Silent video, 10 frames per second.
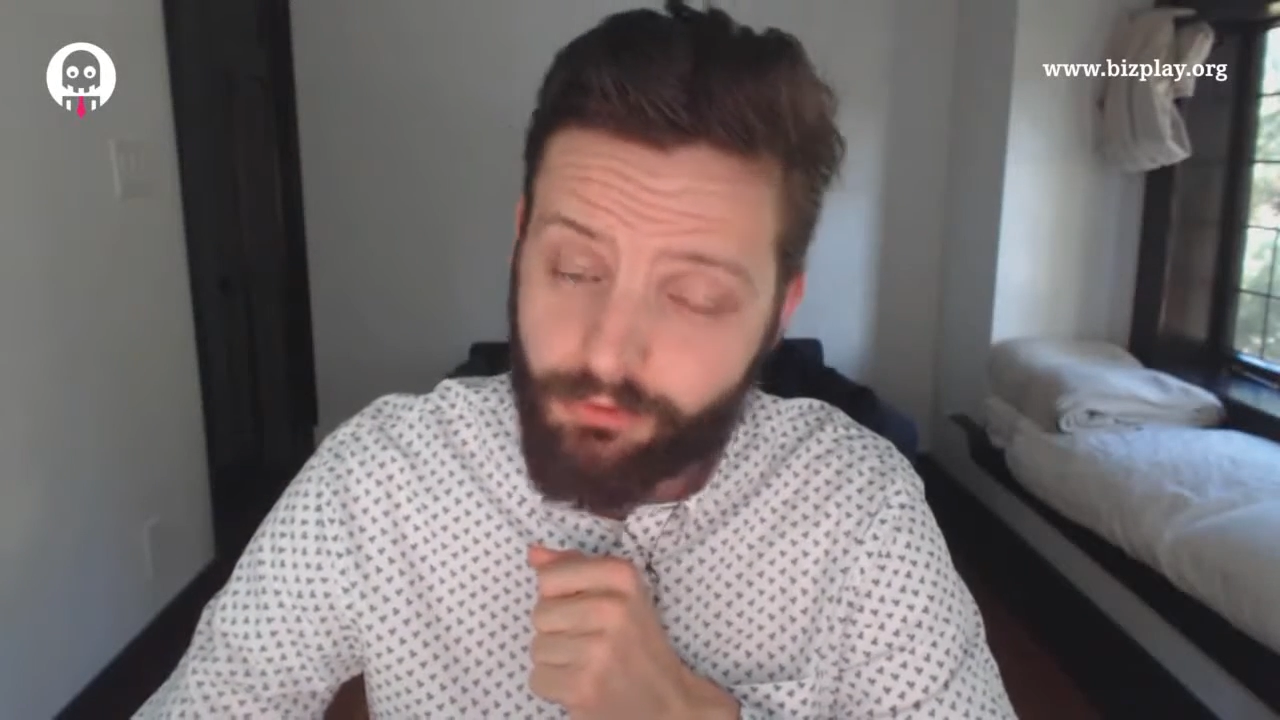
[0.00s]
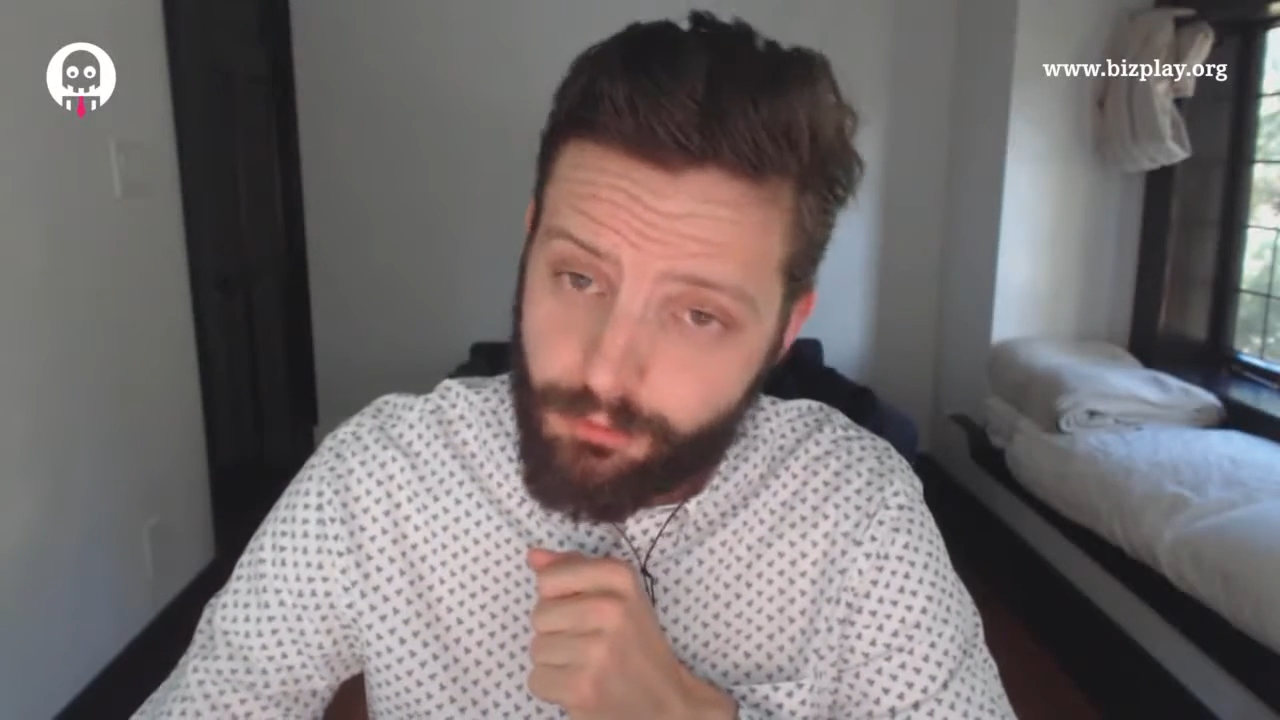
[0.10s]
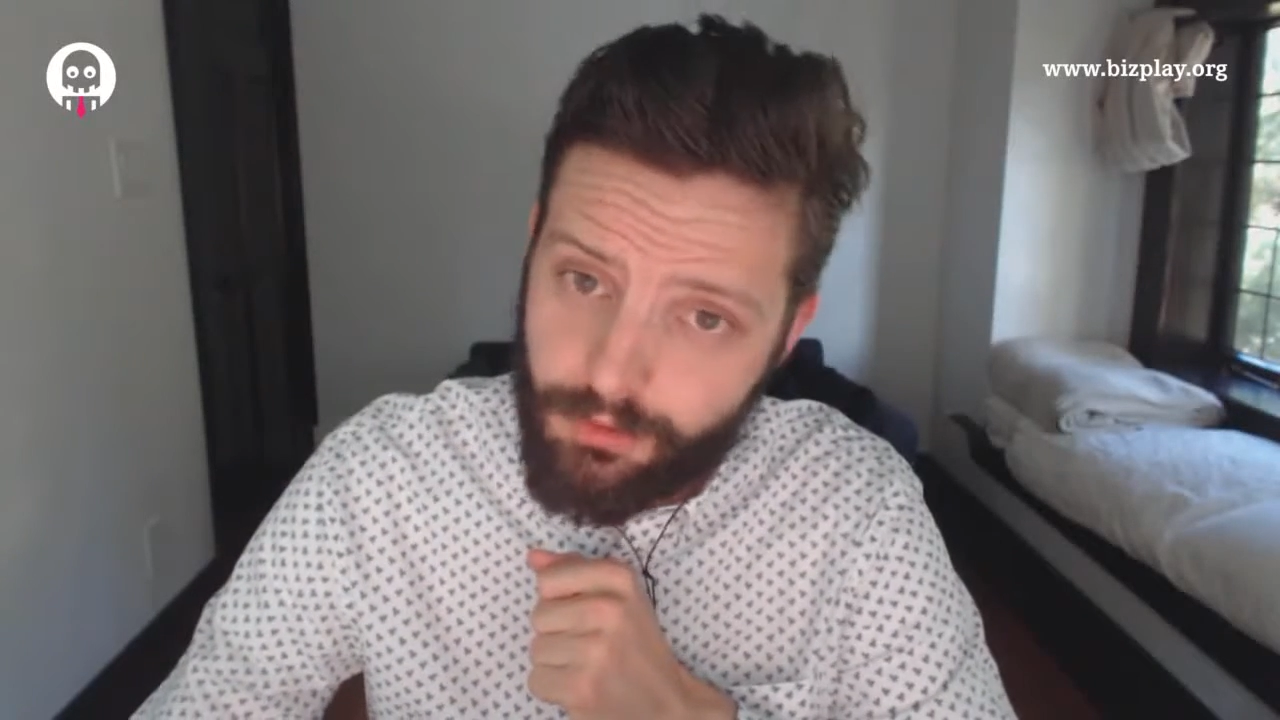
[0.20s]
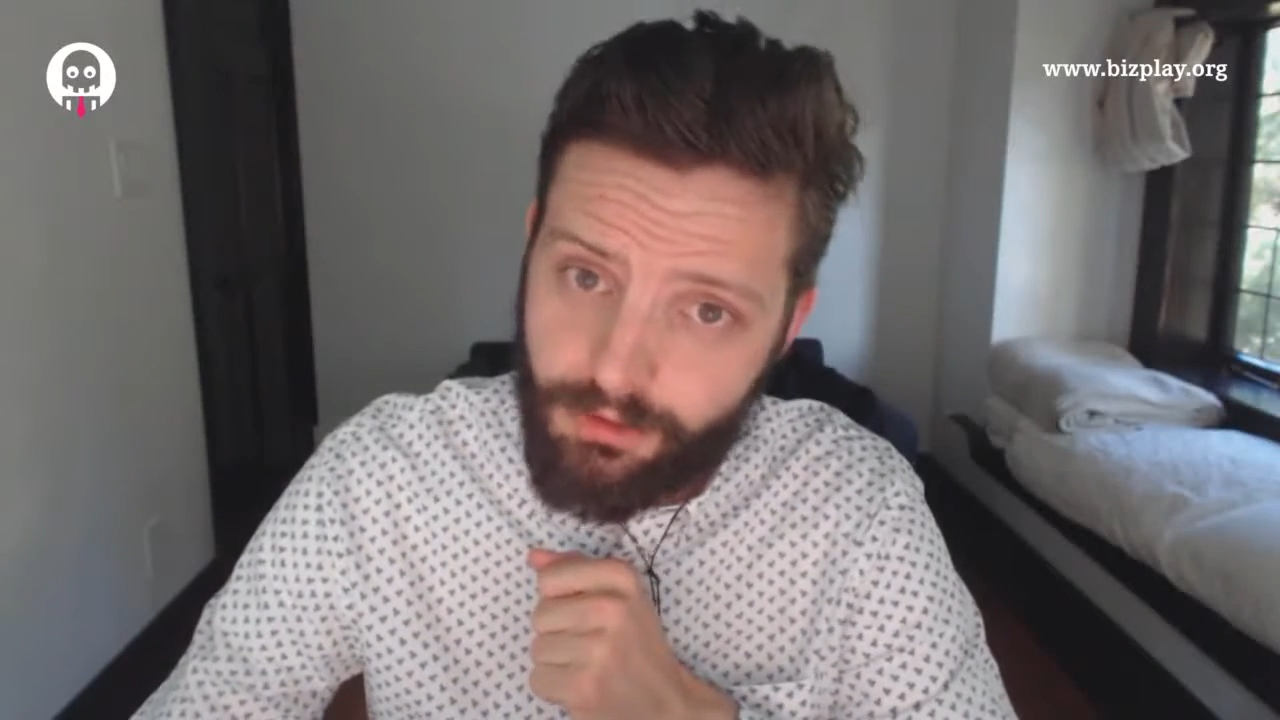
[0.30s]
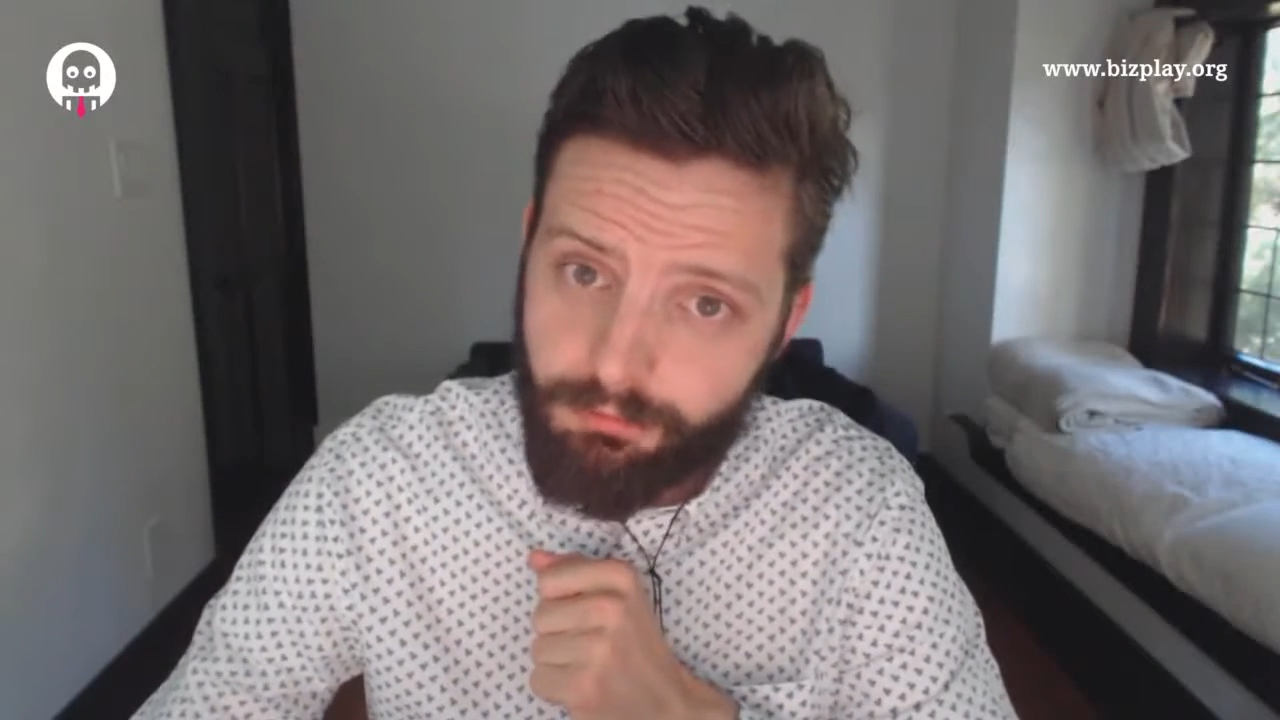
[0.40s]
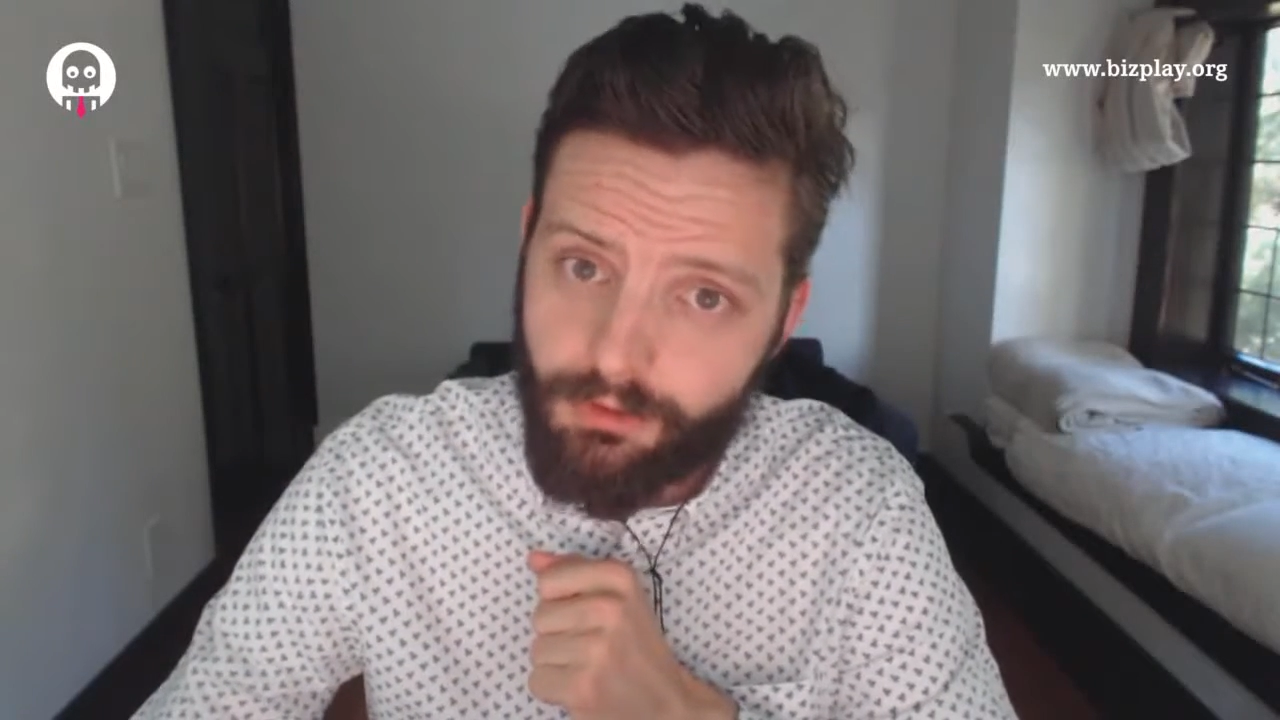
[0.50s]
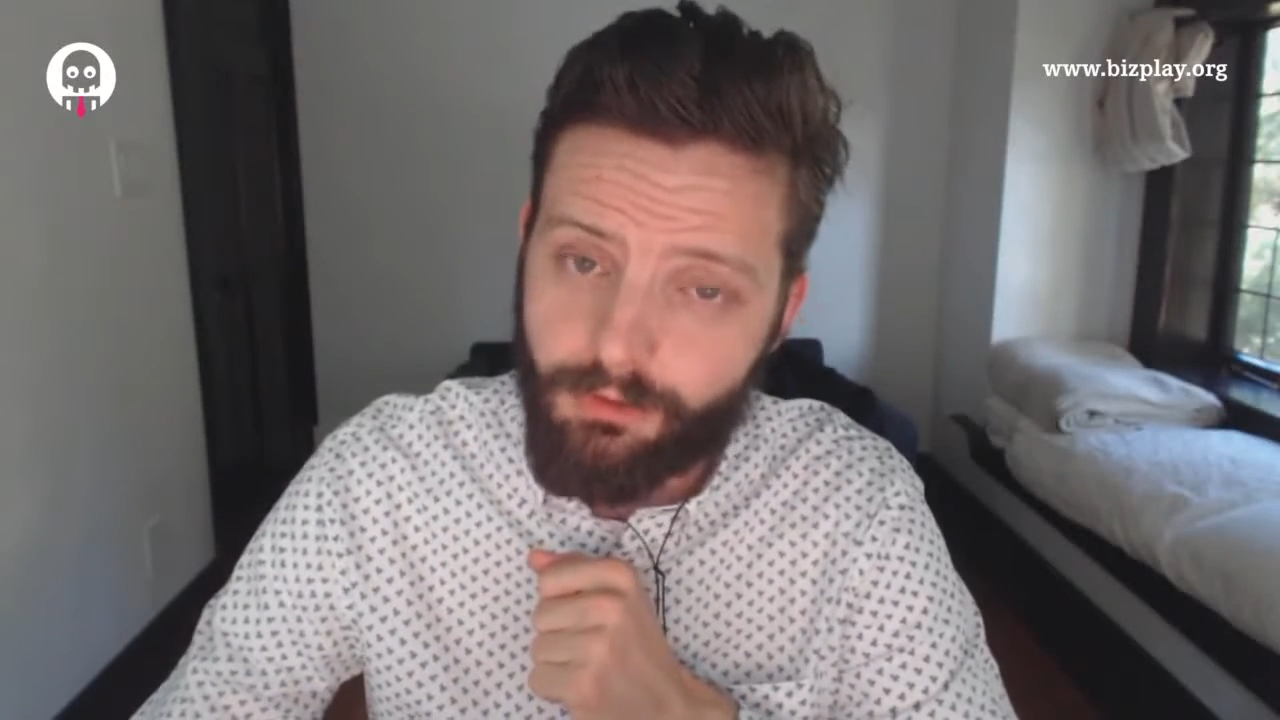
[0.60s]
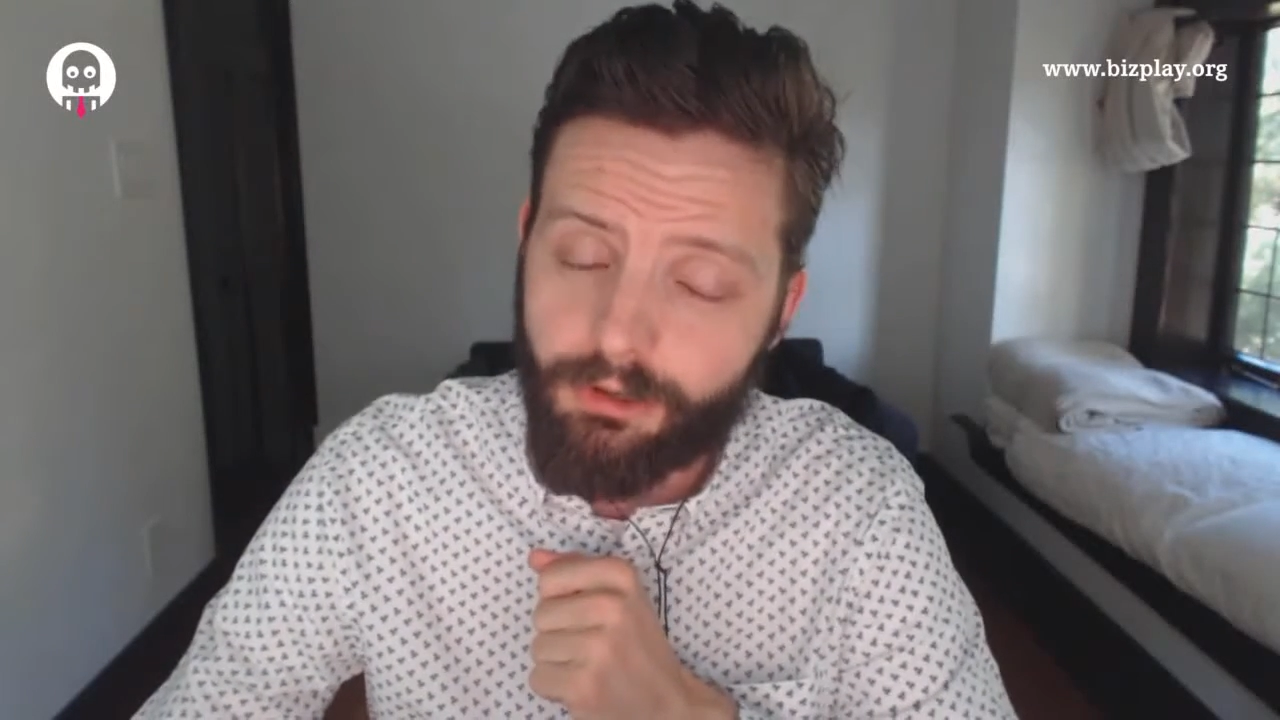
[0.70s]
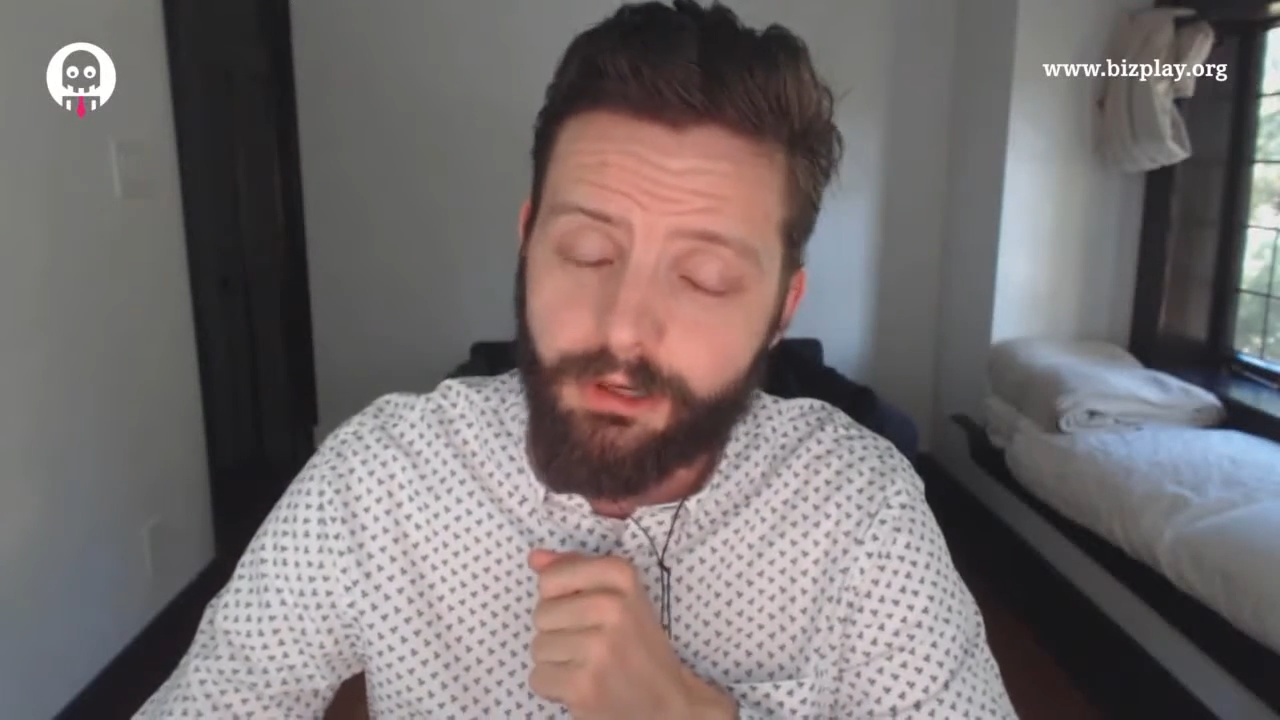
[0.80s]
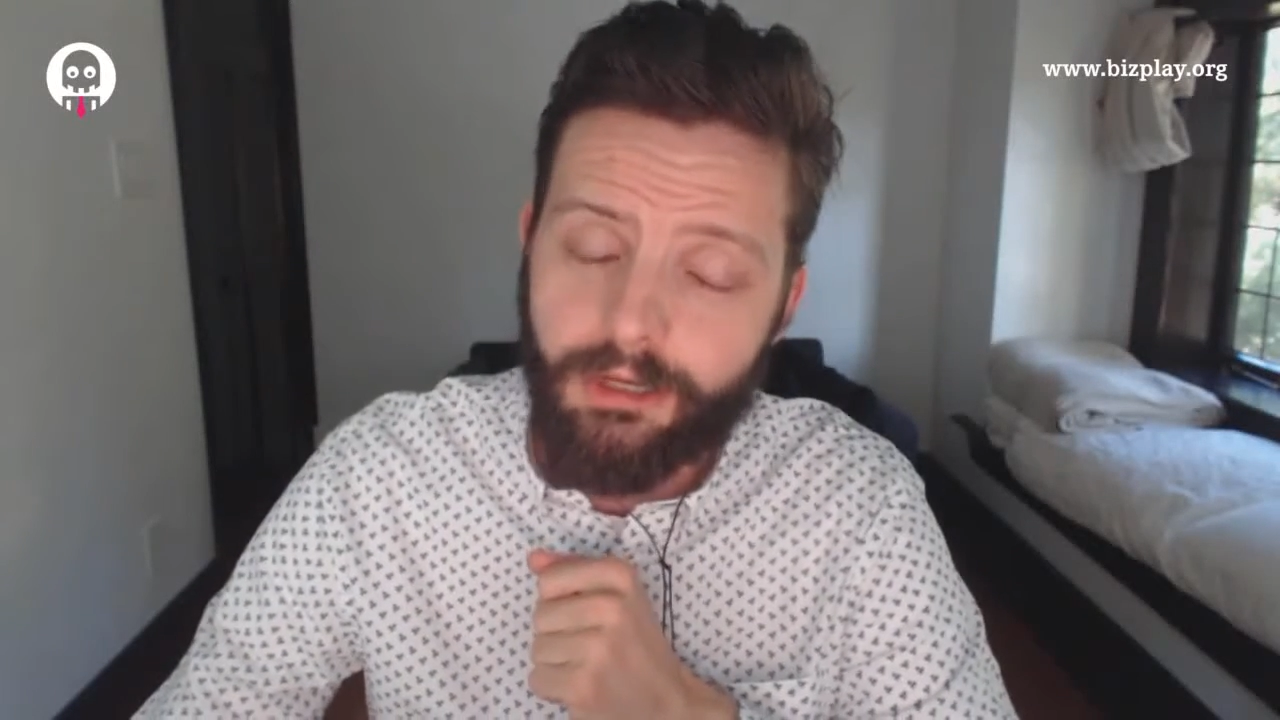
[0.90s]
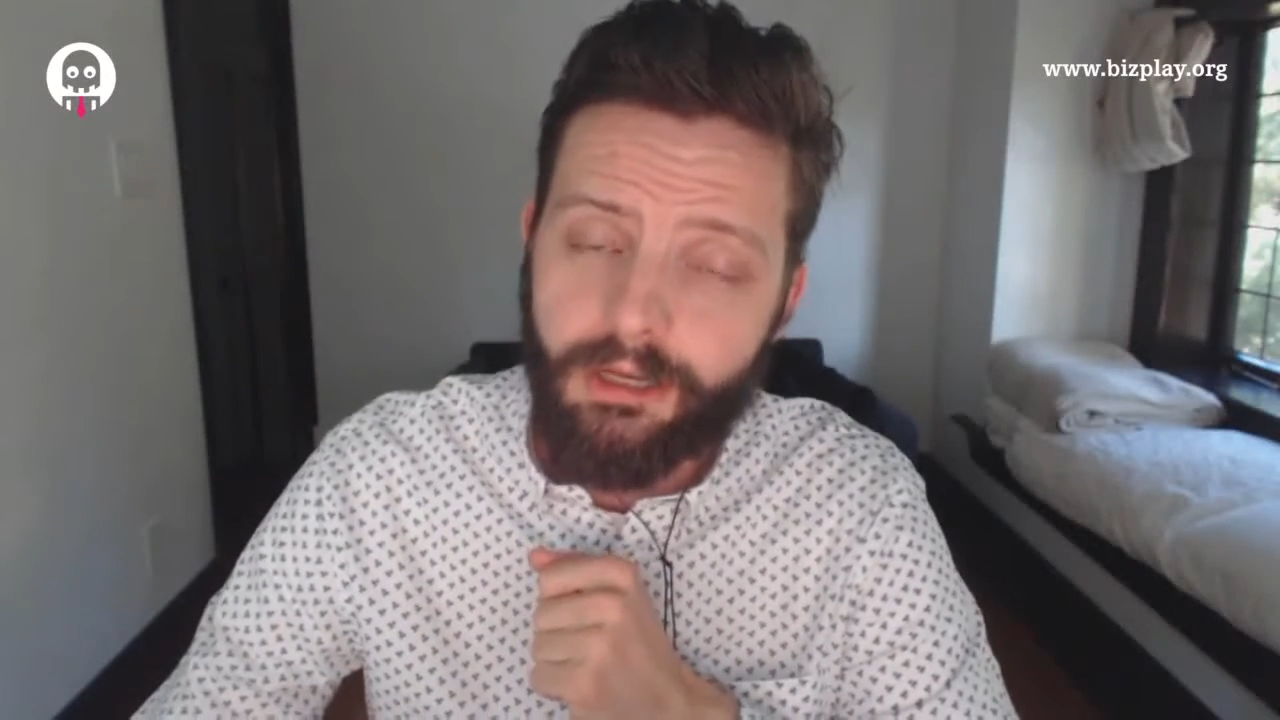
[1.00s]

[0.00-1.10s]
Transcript: supercomputer